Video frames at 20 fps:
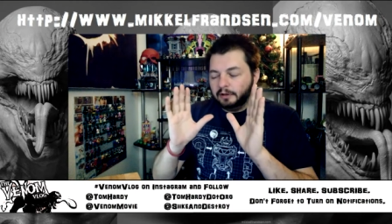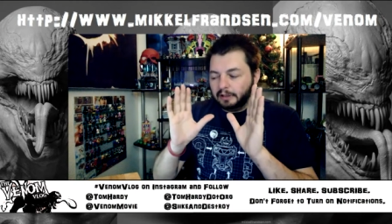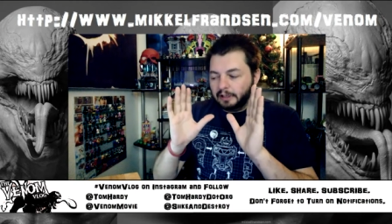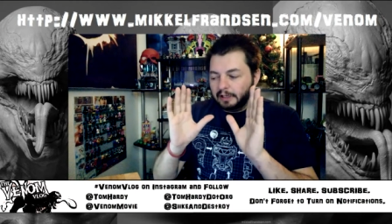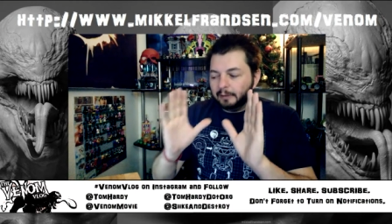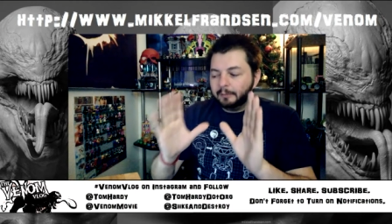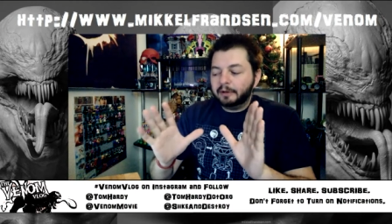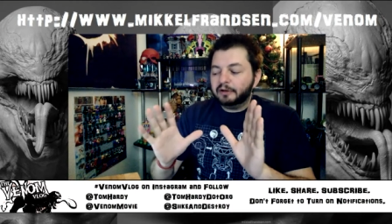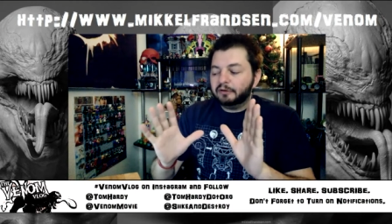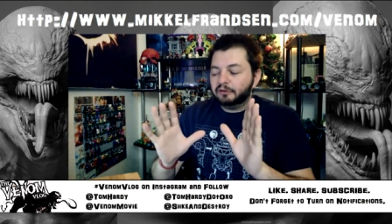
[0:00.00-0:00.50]

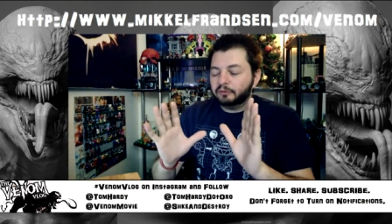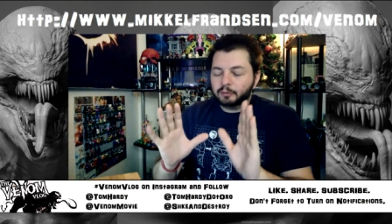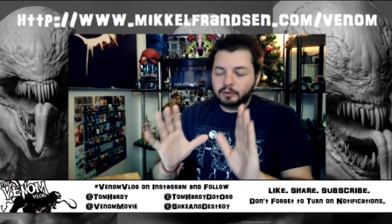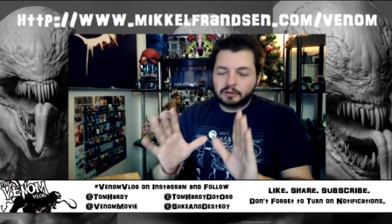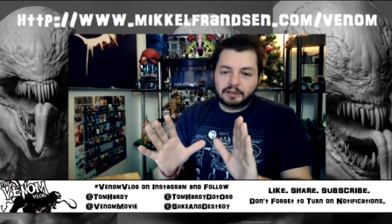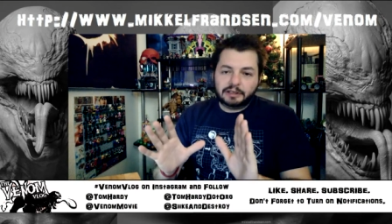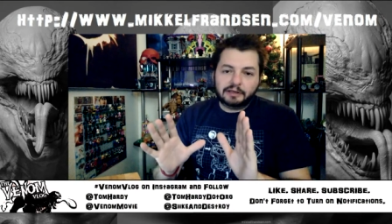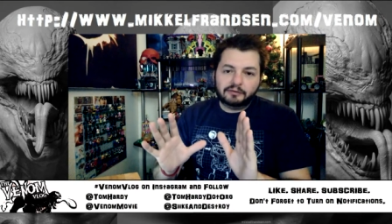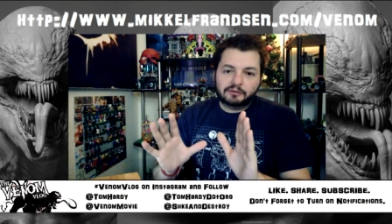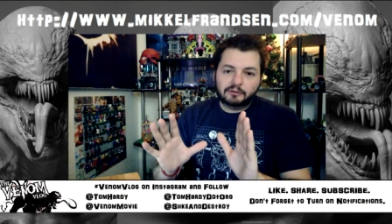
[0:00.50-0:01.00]
image
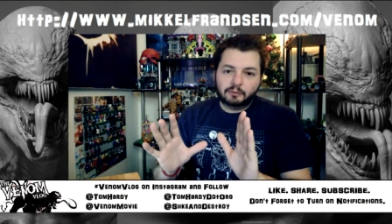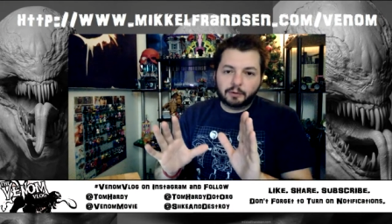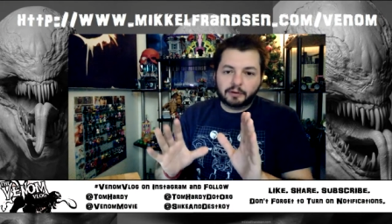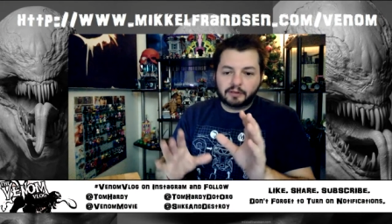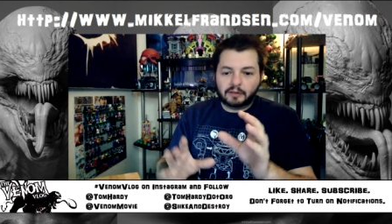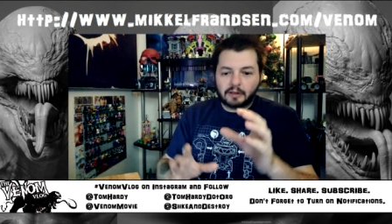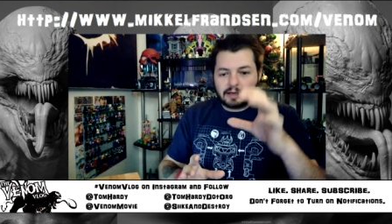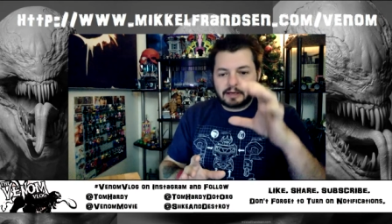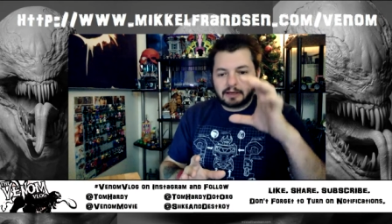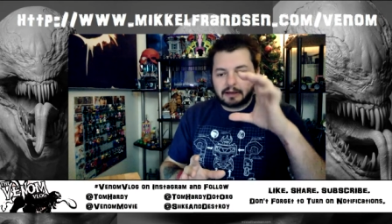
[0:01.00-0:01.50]
released
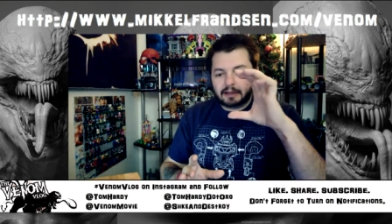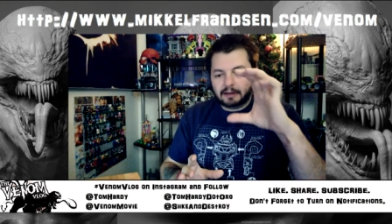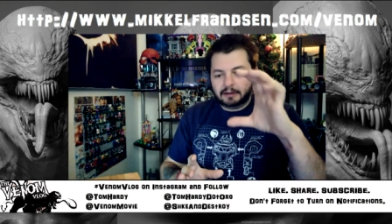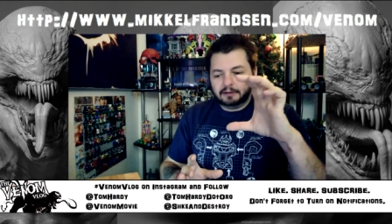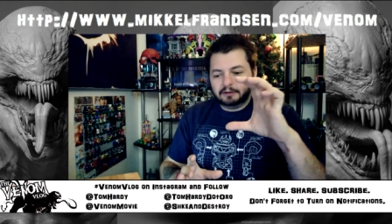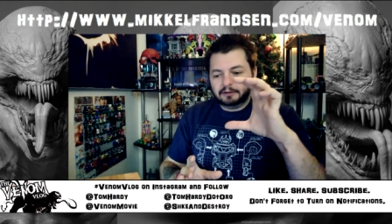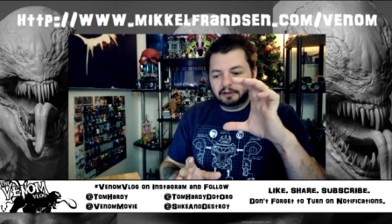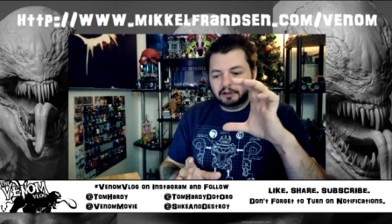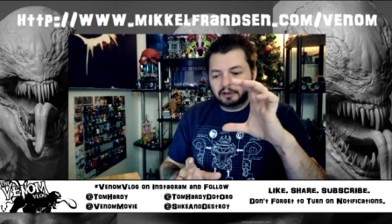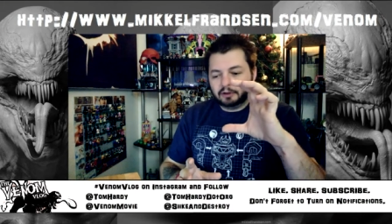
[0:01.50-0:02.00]
with like,
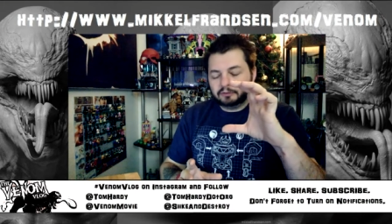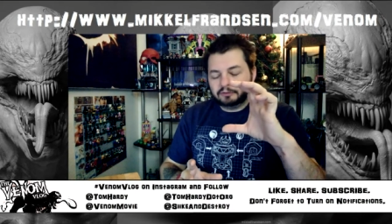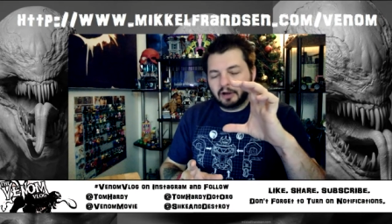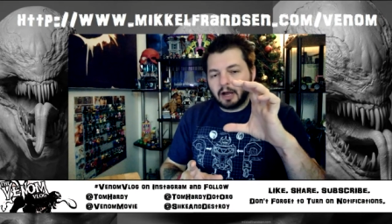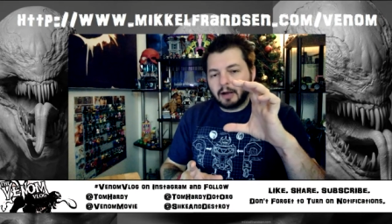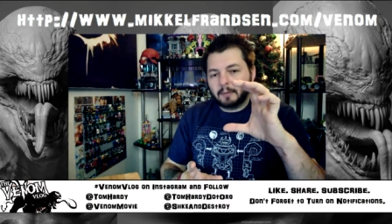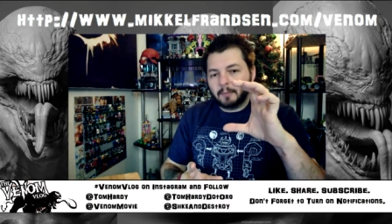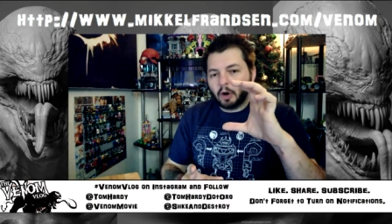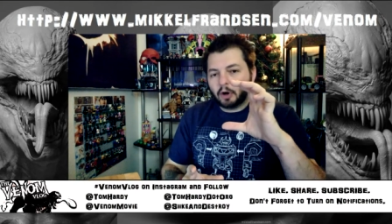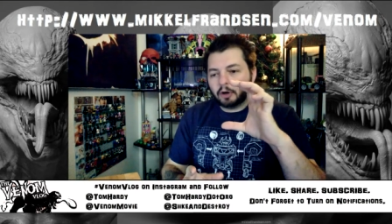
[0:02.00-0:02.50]
you know,
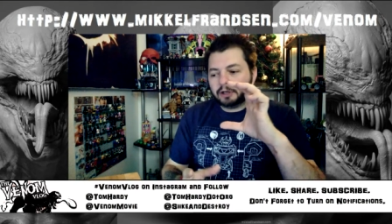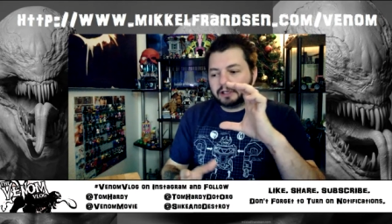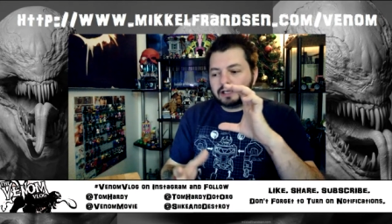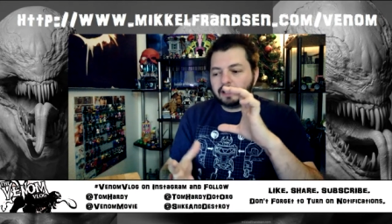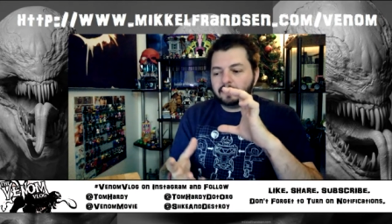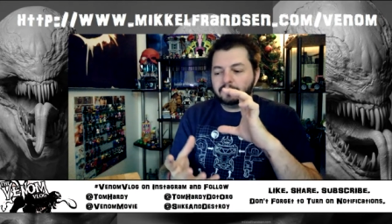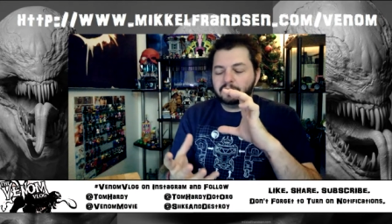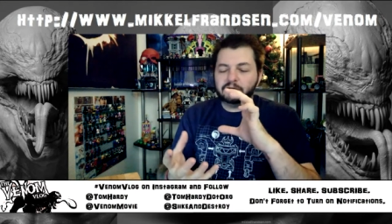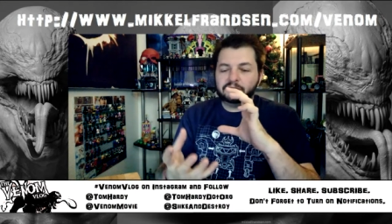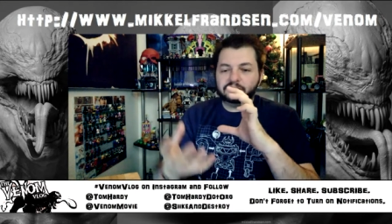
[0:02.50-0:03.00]
Tom Hardy
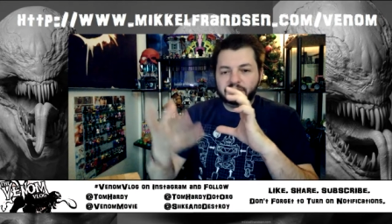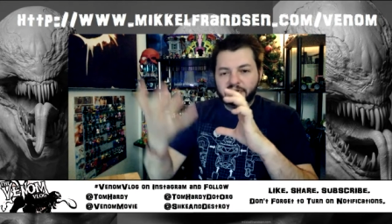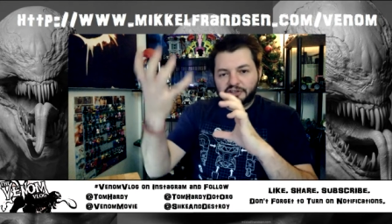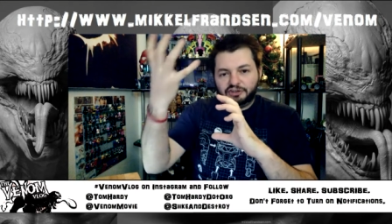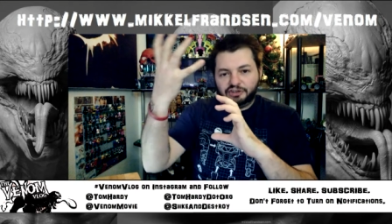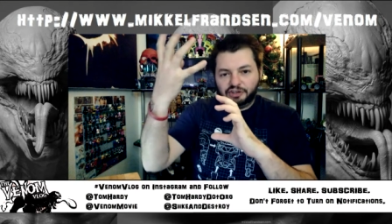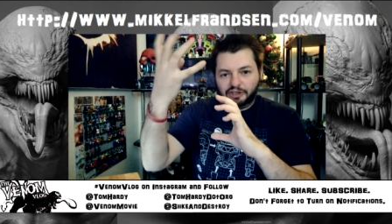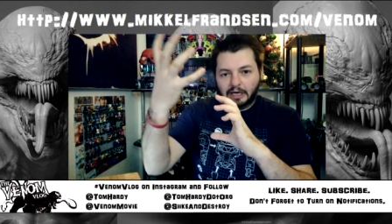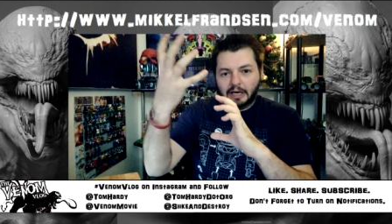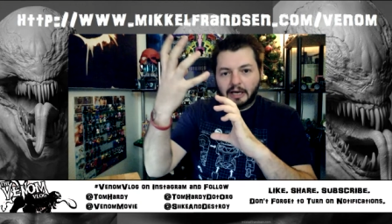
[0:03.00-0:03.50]
in the
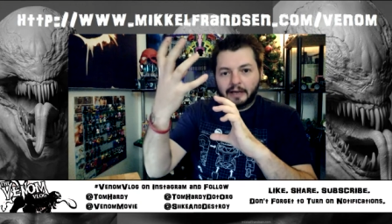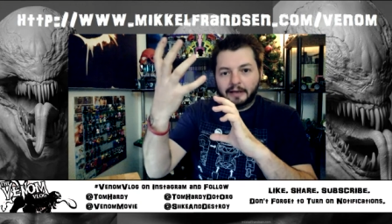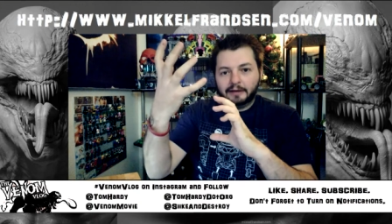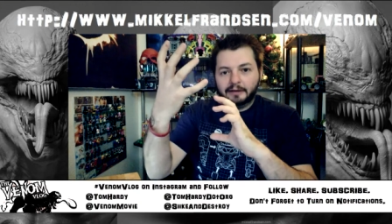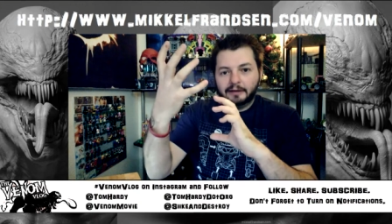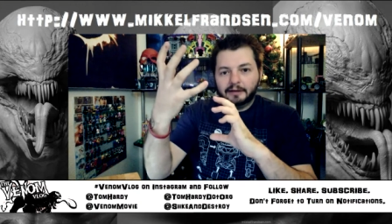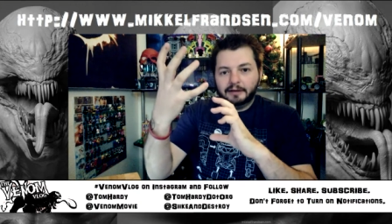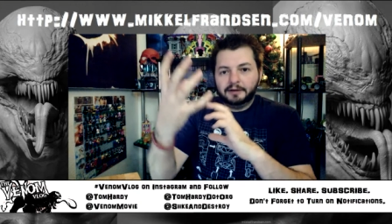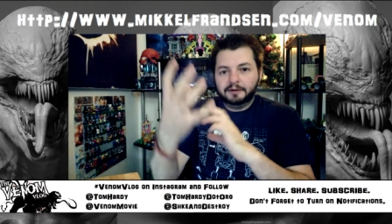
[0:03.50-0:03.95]
CGI